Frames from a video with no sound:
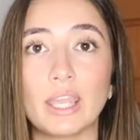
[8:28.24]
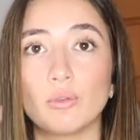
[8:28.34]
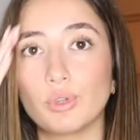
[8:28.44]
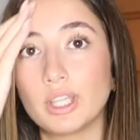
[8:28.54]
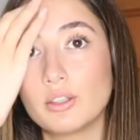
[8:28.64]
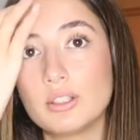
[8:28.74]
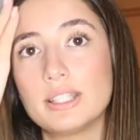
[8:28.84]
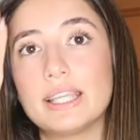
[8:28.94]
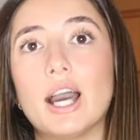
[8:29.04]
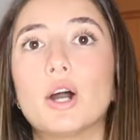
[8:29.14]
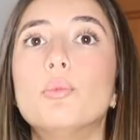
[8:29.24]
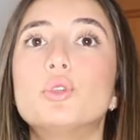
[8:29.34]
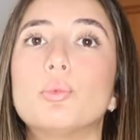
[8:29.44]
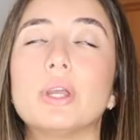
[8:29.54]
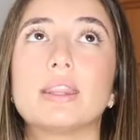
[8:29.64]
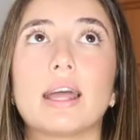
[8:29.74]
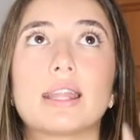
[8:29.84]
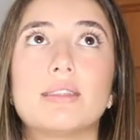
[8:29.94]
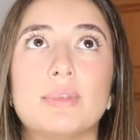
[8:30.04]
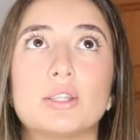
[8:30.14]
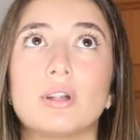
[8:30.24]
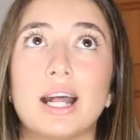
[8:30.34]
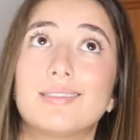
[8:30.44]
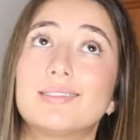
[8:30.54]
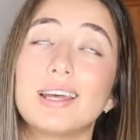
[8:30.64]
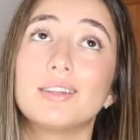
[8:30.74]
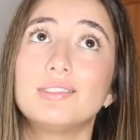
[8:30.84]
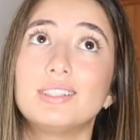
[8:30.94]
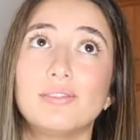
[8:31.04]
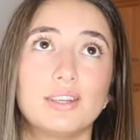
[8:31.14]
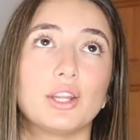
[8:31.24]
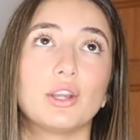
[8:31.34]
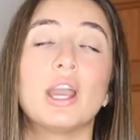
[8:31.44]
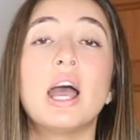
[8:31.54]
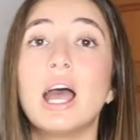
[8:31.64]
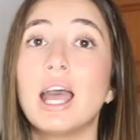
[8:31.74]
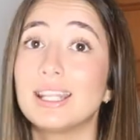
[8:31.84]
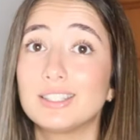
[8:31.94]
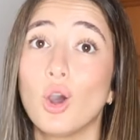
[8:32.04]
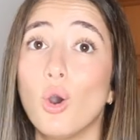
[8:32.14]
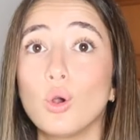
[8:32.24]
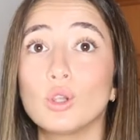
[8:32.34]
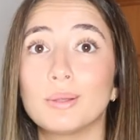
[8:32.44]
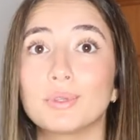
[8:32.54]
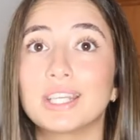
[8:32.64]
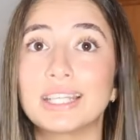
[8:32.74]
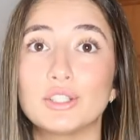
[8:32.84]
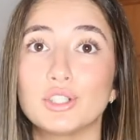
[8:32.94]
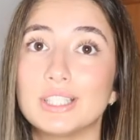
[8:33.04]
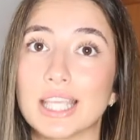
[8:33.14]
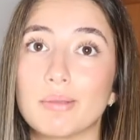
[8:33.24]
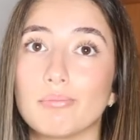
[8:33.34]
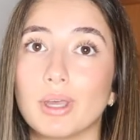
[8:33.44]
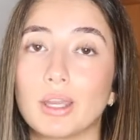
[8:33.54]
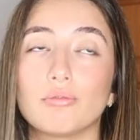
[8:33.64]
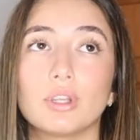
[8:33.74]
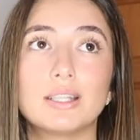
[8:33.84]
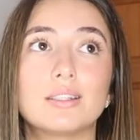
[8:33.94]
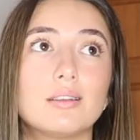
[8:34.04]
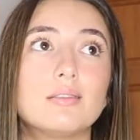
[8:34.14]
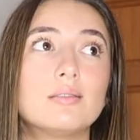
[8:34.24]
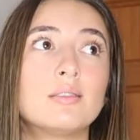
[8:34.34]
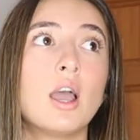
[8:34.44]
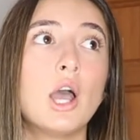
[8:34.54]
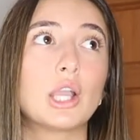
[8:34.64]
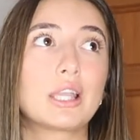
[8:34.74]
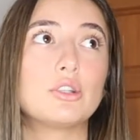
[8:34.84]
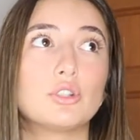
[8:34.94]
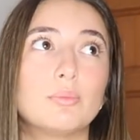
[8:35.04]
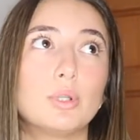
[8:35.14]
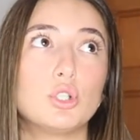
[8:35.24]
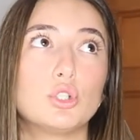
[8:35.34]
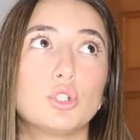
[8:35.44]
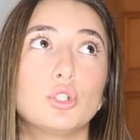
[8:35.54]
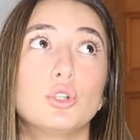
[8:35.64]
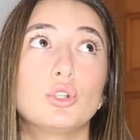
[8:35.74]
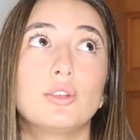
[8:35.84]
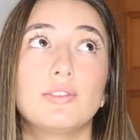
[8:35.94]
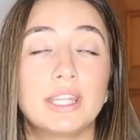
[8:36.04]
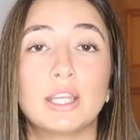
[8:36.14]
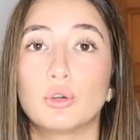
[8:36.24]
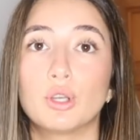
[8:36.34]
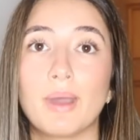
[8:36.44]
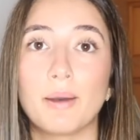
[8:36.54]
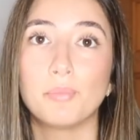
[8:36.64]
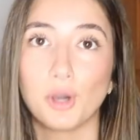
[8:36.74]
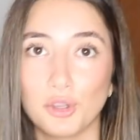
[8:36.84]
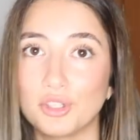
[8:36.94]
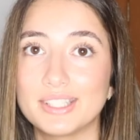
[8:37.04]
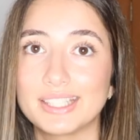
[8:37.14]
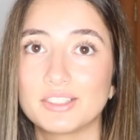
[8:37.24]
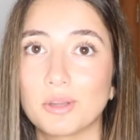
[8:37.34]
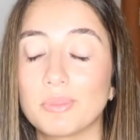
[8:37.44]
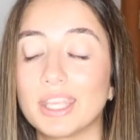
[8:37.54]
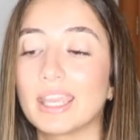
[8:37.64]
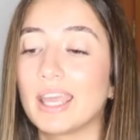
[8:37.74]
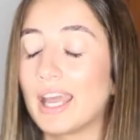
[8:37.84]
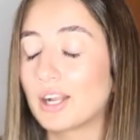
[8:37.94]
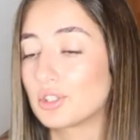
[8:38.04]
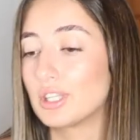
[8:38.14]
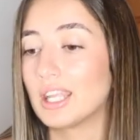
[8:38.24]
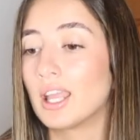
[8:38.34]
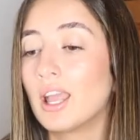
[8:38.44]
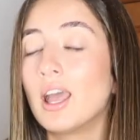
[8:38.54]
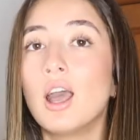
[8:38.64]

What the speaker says: It really honestly helps with, like, the mental health side of stuff. I know it's a whole, I'm not going to get too deep, but it really does contribute to you feeling good about purchasing something and actually,